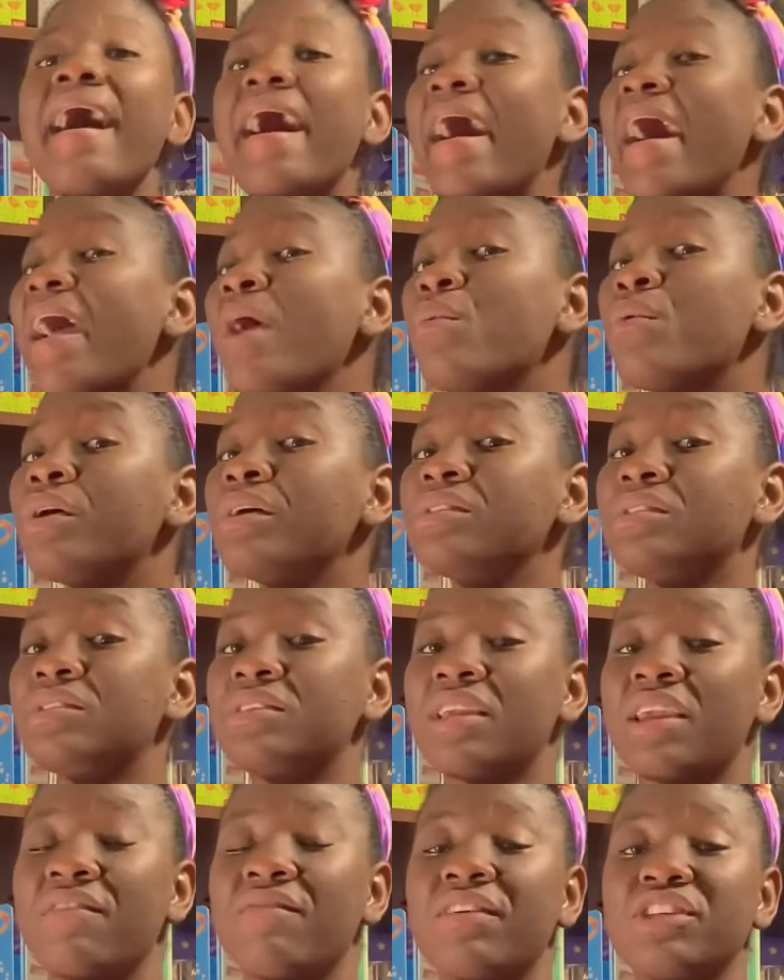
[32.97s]
I want to
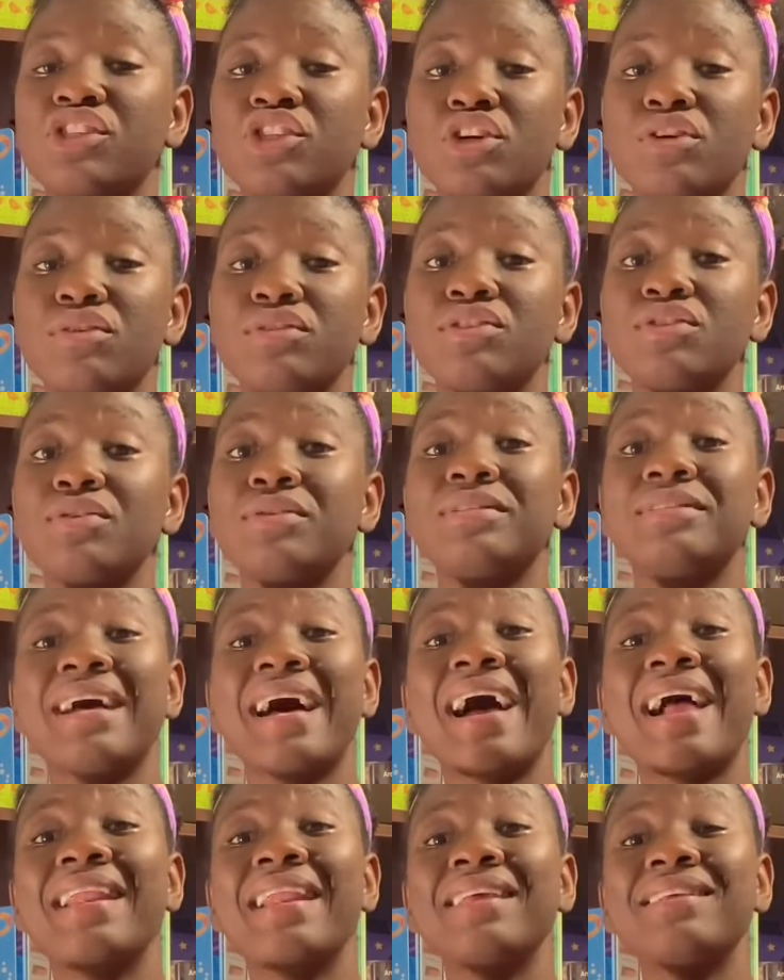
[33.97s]
give a shout out
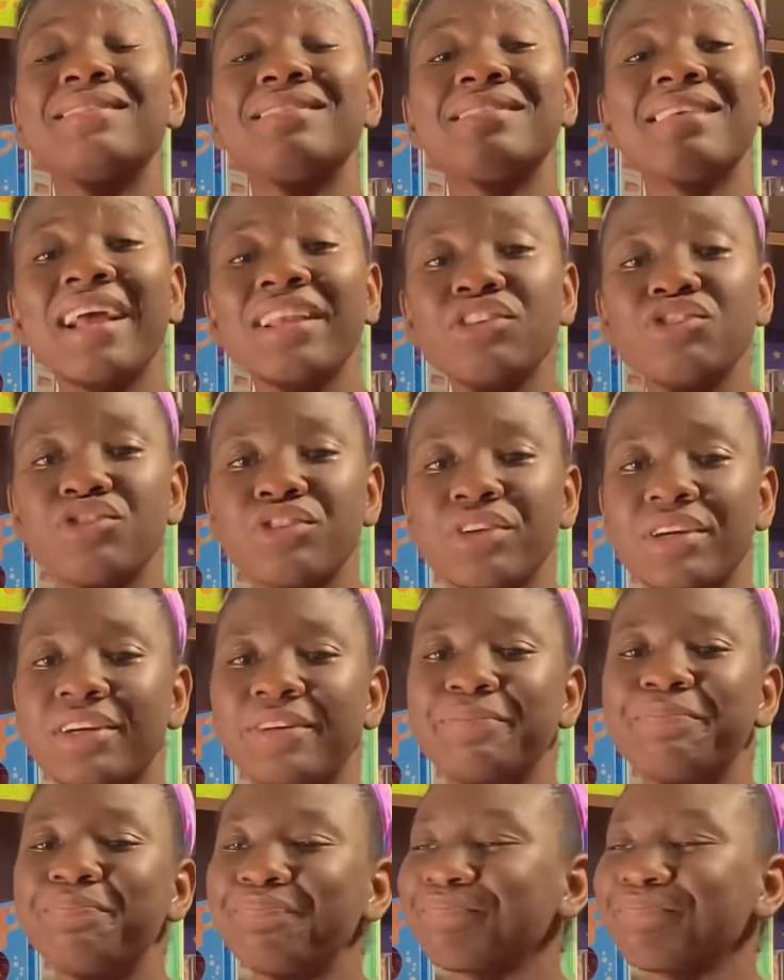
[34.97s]
to Alexandra.